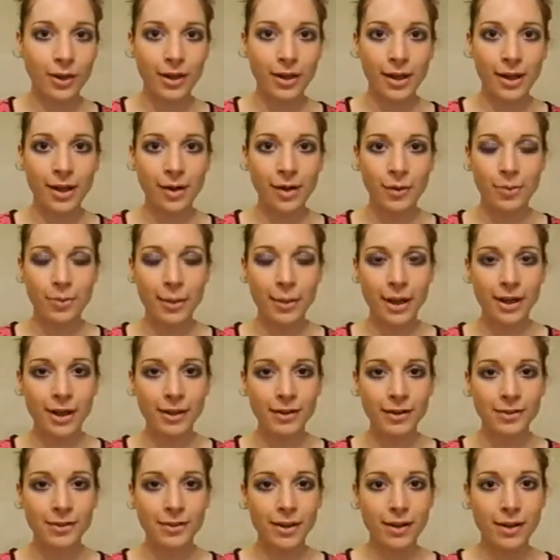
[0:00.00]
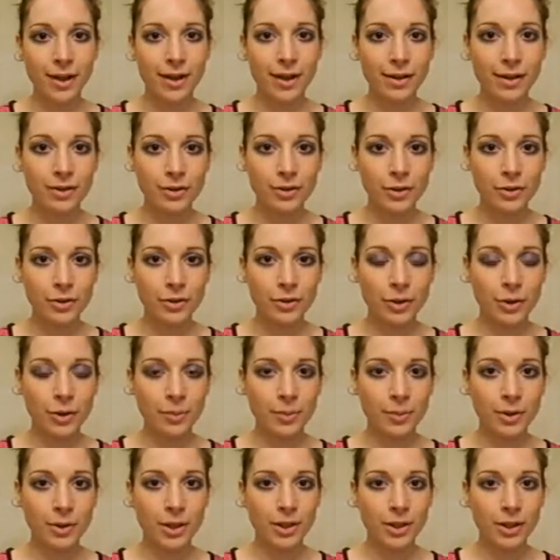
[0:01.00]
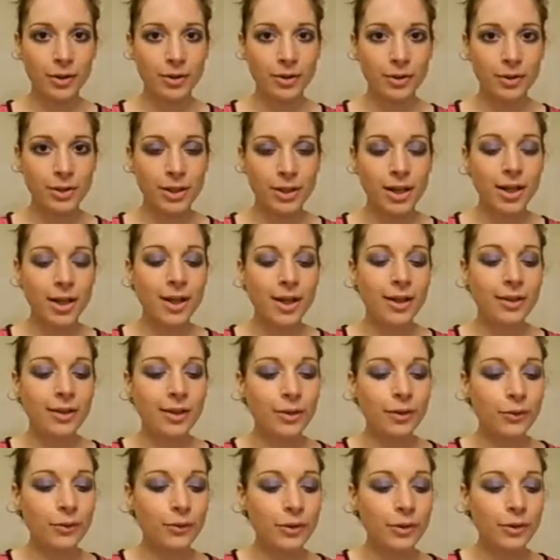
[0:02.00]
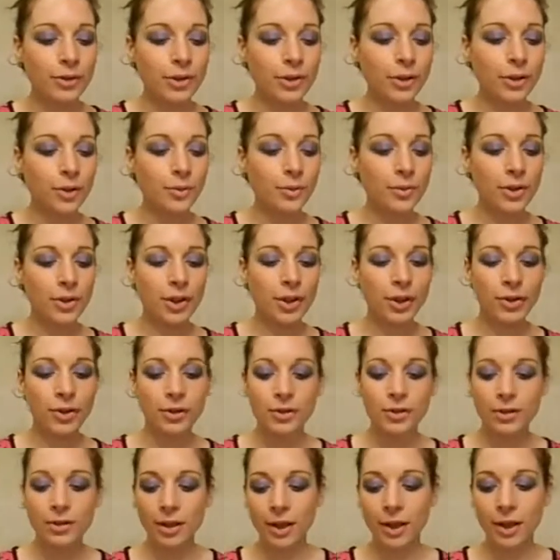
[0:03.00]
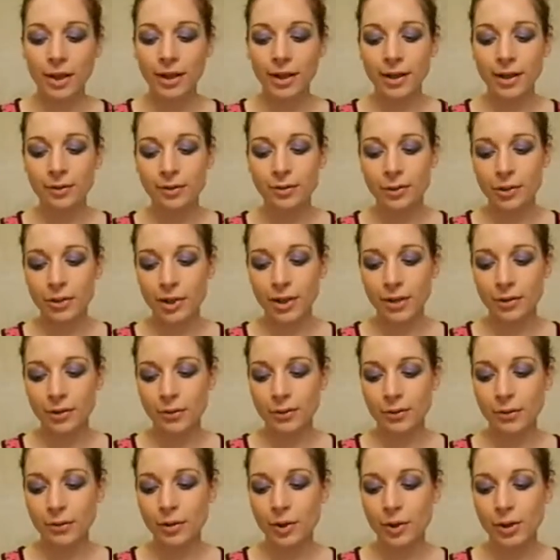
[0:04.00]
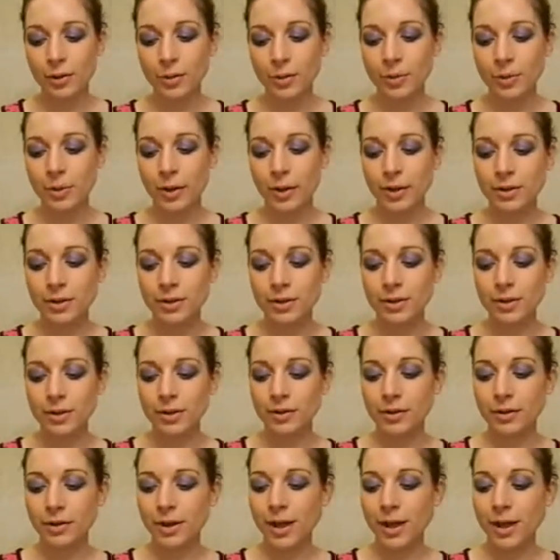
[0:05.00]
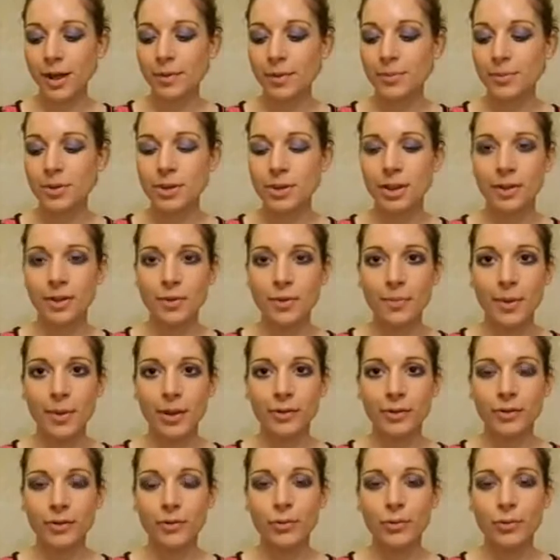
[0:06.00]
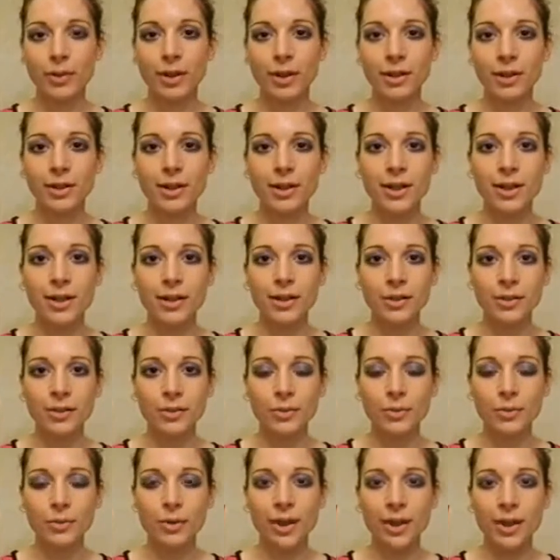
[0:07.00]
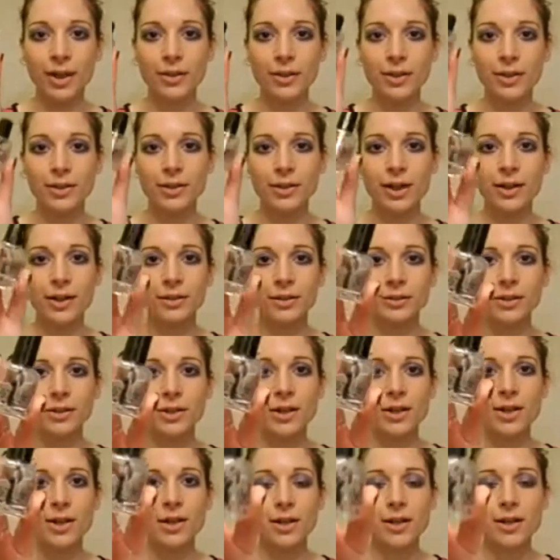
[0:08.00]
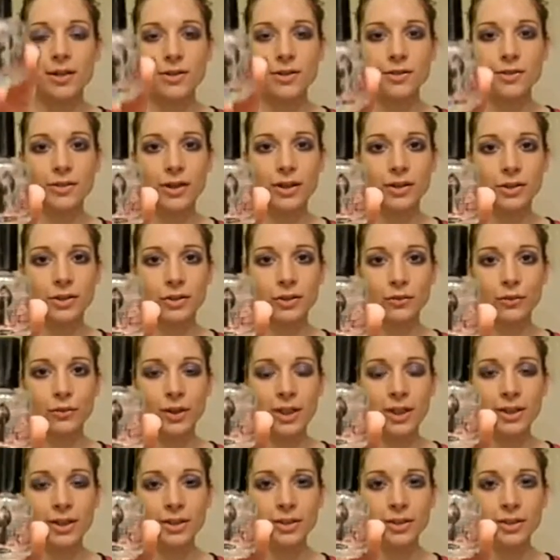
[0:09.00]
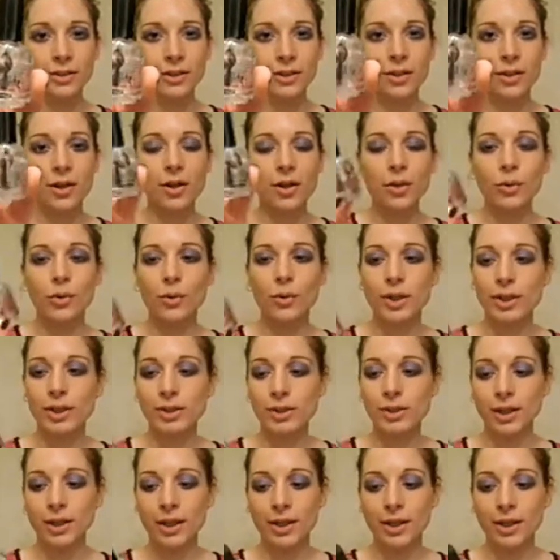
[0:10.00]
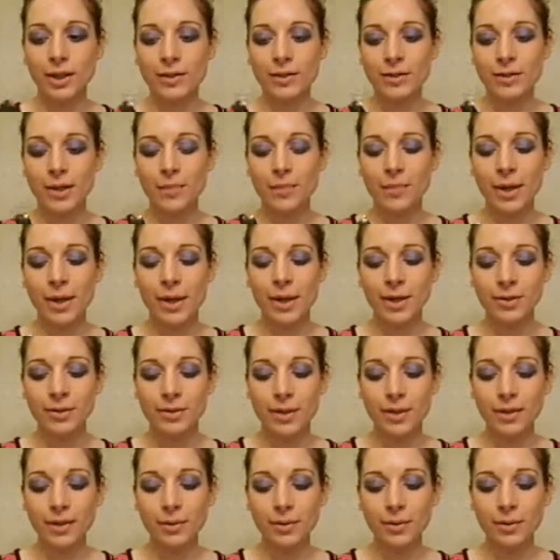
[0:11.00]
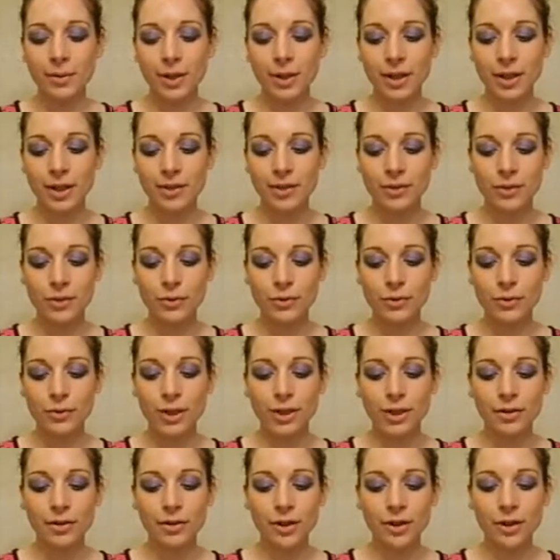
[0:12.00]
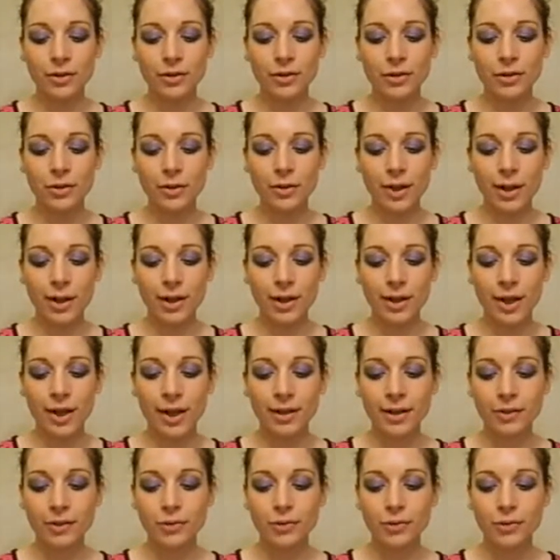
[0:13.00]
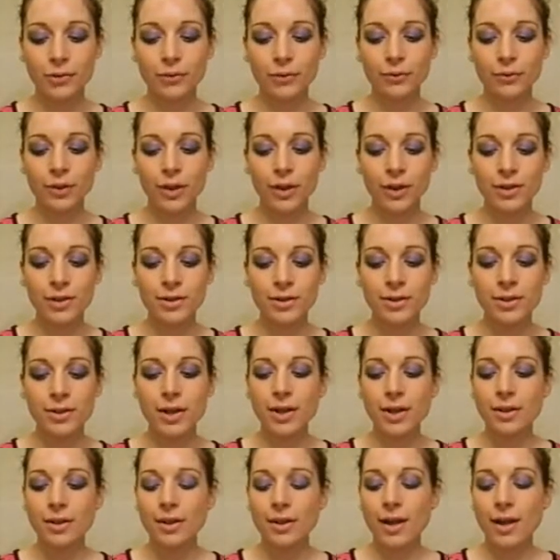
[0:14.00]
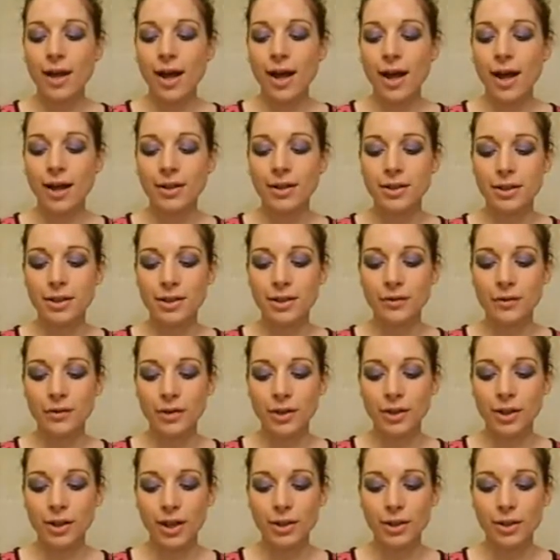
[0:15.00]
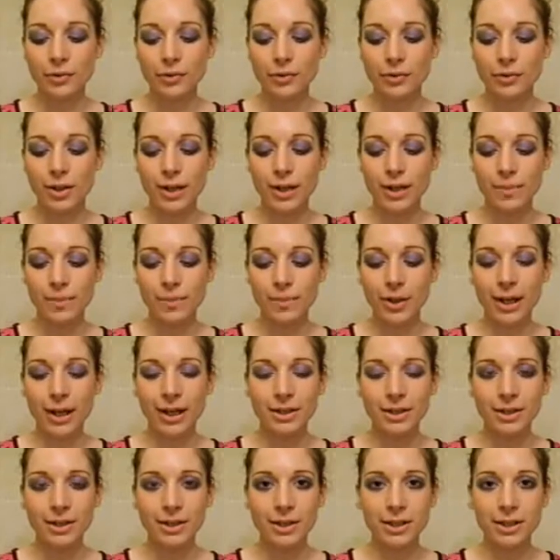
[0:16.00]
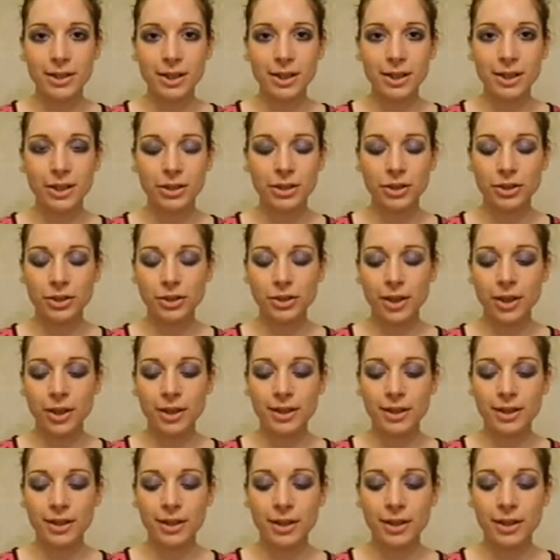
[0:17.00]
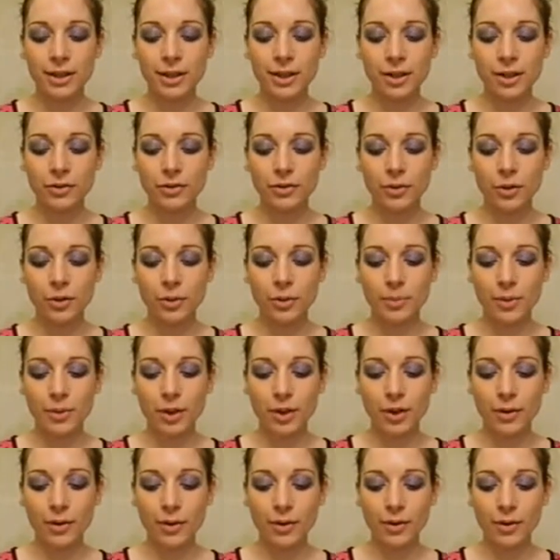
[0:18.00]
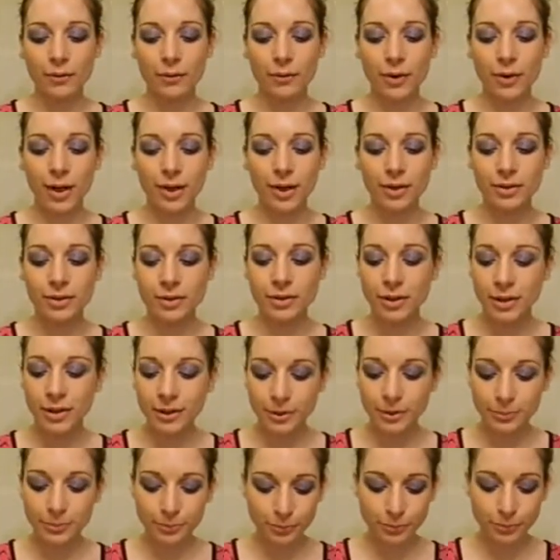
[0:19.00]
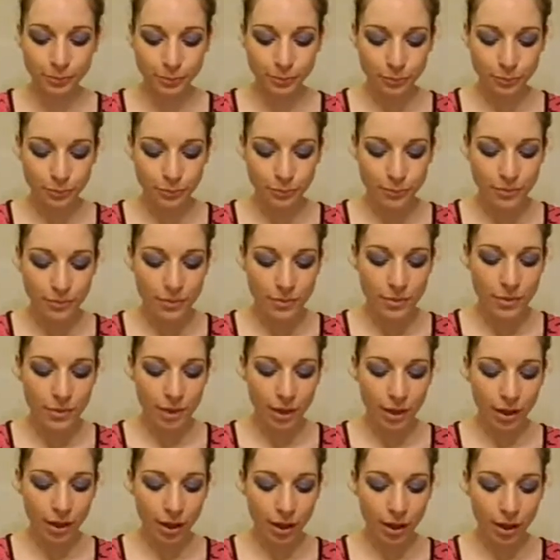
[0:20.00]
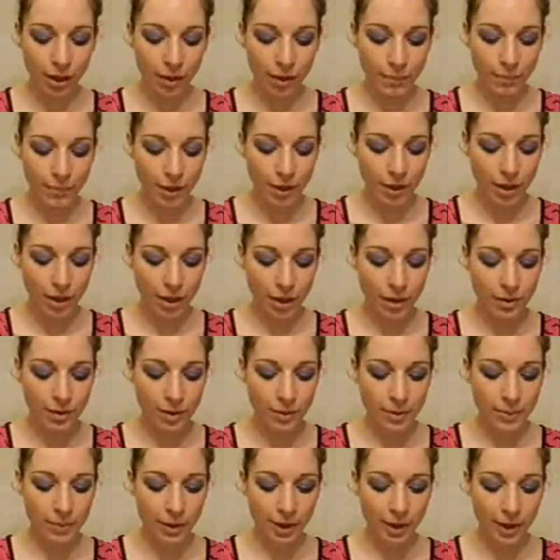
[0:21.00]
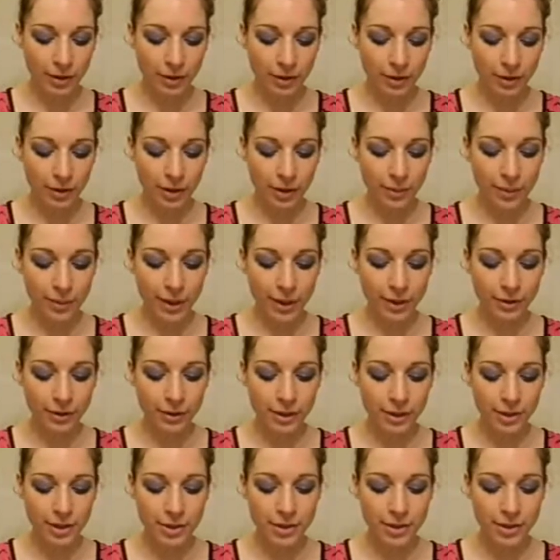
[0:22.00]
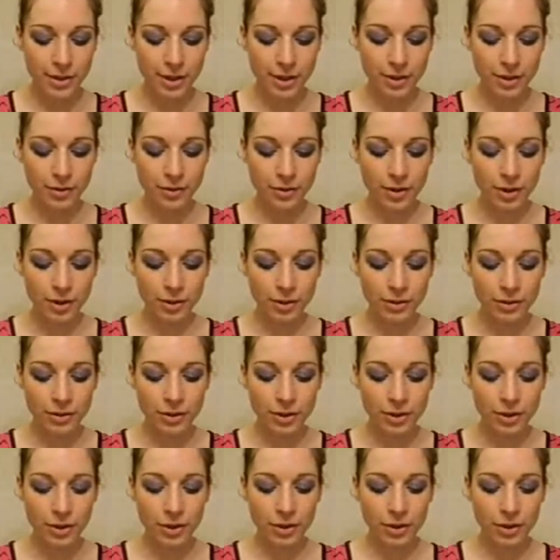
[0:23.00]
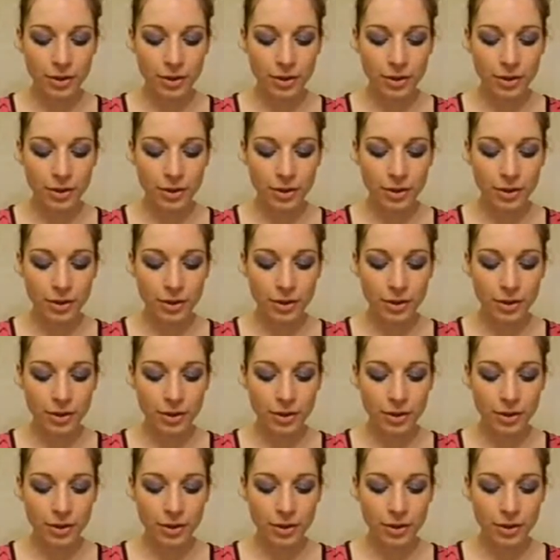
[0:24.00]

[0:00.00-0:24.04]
a nail base and a top coat. Now for top coat I have tried a few, but the absolute best one is without a doubt Seche Vite, which is amazing because it really does dry extra fast and it gives you that really plasticky, shiny top coat effect. The only bad thing about this is that